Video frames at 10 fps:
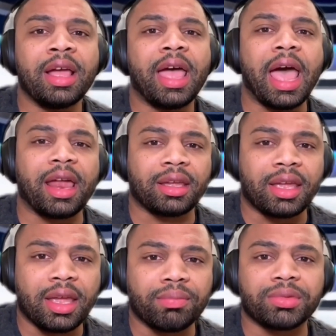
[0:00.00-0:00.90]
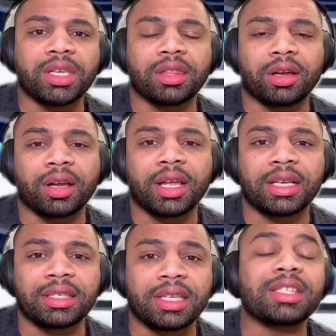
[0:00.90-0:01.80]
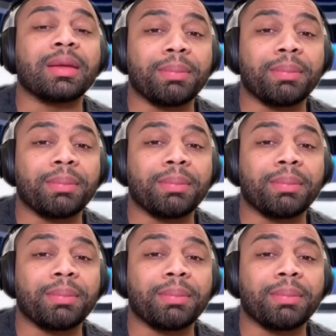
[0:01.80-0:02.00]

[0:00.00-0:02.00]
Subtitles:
Adding him to their existing